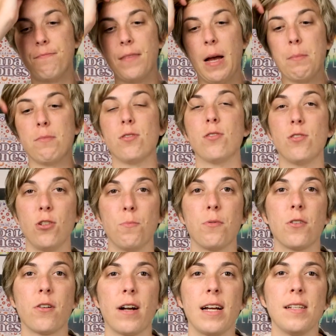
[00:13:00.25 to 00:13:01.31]
I'm
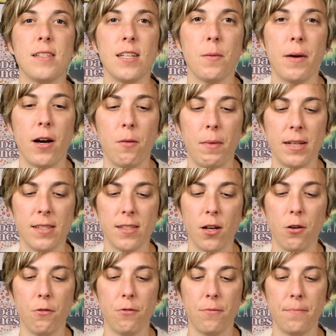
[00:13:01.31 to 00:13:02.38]
super crazy about
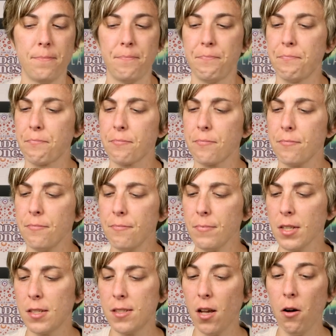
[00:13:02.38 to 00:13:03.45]
myself.
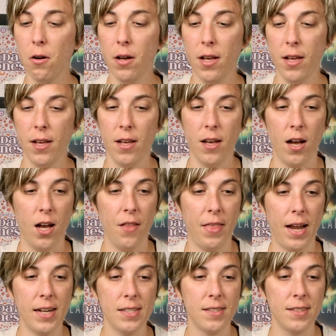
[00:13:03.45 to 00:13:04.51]
So
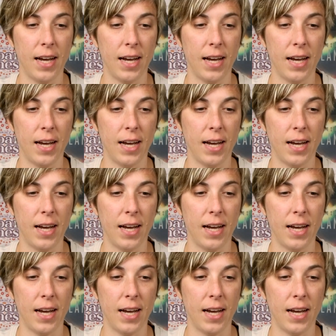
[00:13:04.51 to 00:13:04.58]
that is